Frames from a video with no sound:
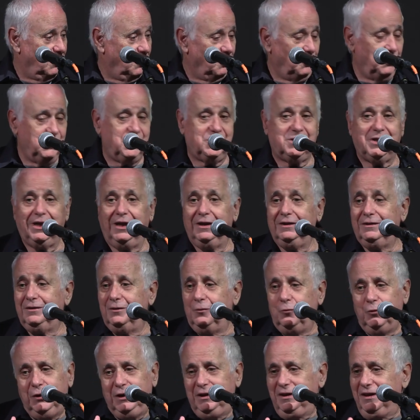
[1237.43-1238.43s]
who
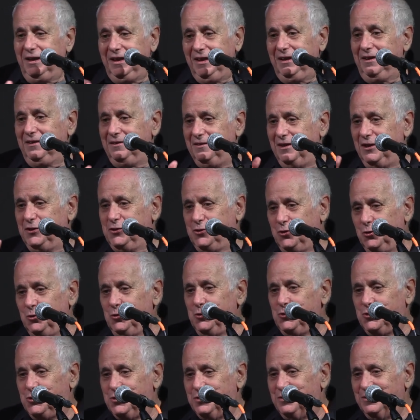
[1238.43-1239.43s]
said, we need the
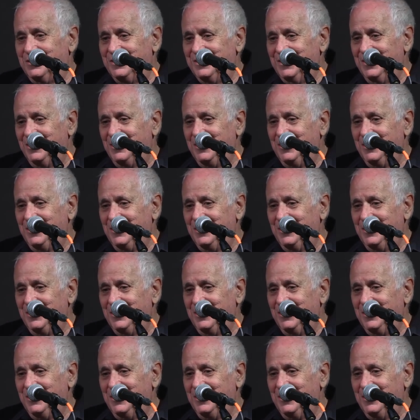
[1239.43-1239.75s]
Jews